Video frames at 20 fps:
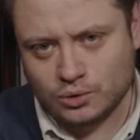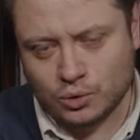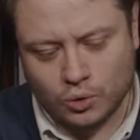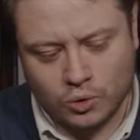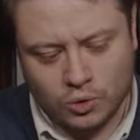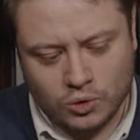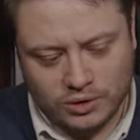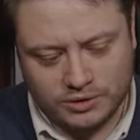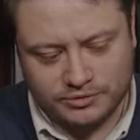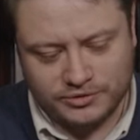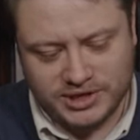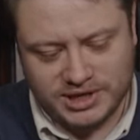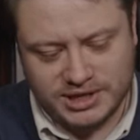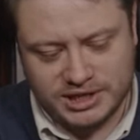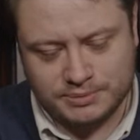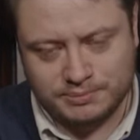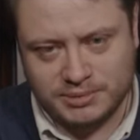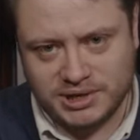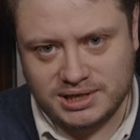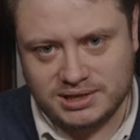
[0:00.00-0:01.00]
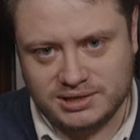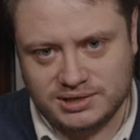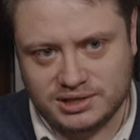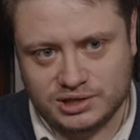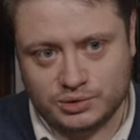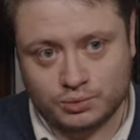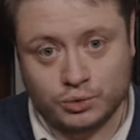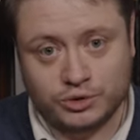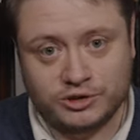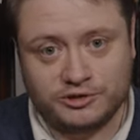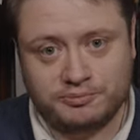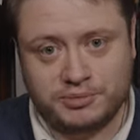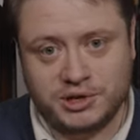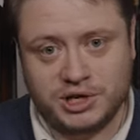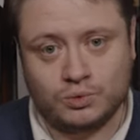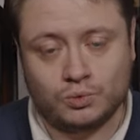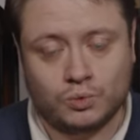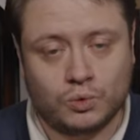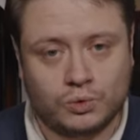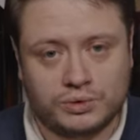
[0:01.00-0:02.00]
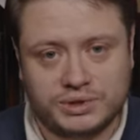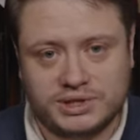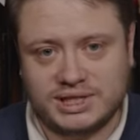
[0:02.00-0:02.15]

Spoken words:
all of these pieces would have been worn